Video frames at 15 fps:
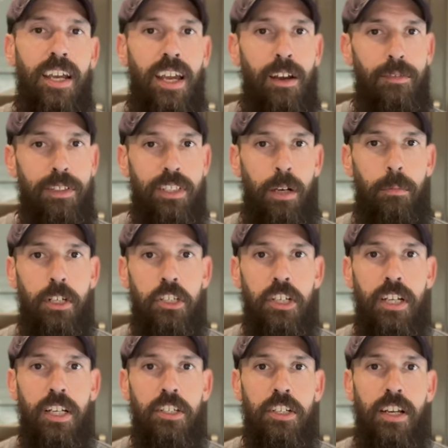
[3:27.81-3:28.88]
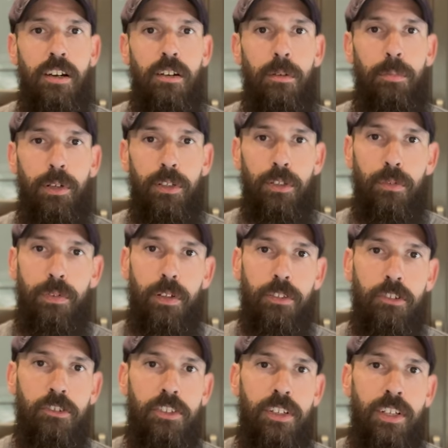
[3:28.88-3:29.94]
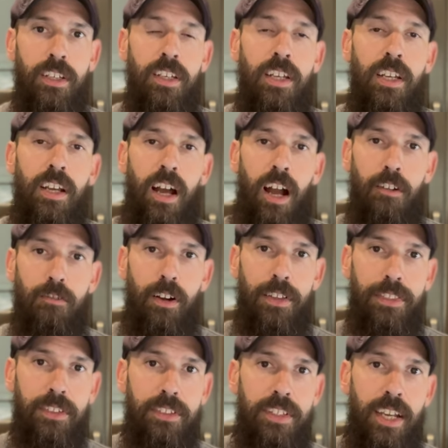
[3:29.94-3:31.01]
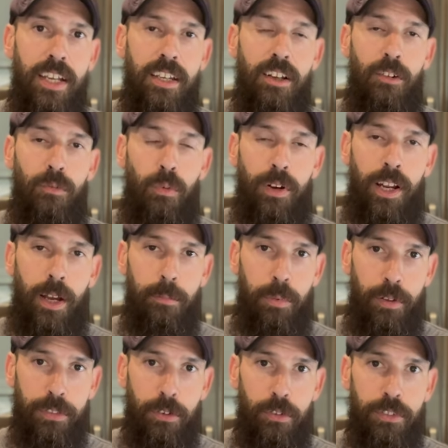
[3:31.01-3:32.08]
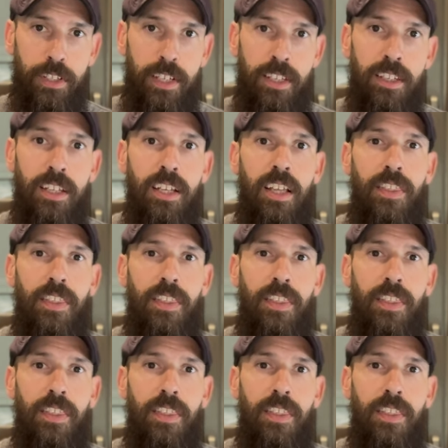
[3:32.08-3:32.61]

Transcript: Every time I change out and put new filters in, I write the date of when I put those in.